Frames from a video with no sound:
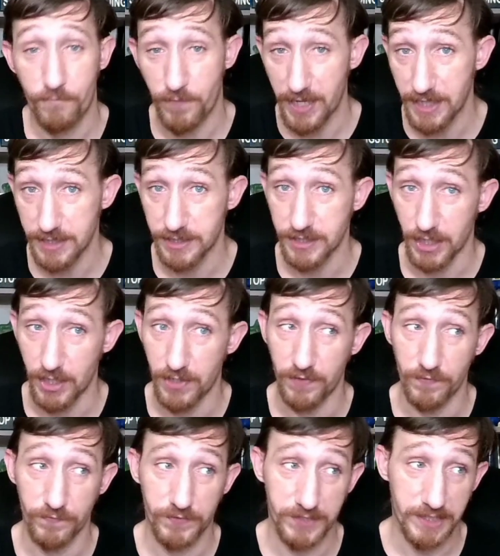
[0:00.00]
fans
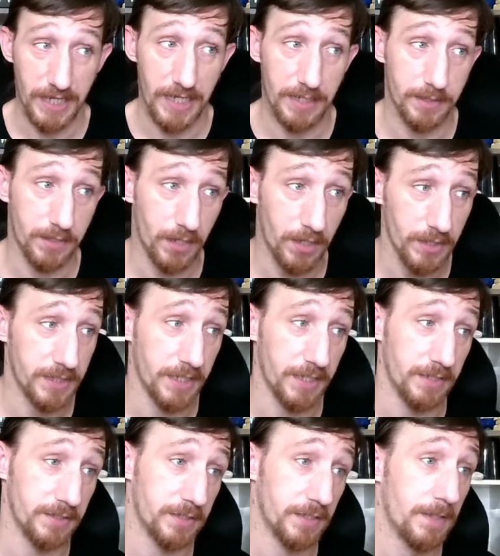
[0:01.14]
of said
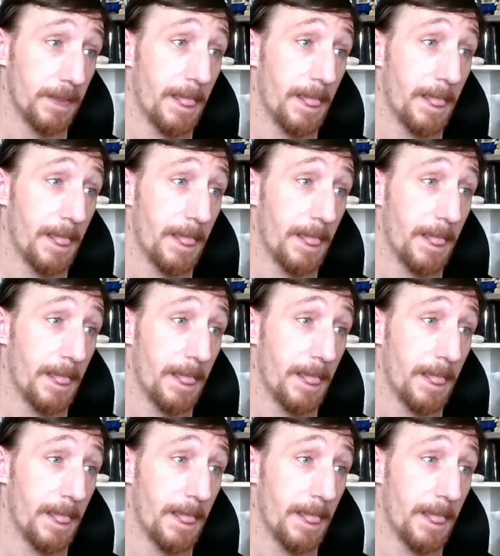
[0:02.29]
content,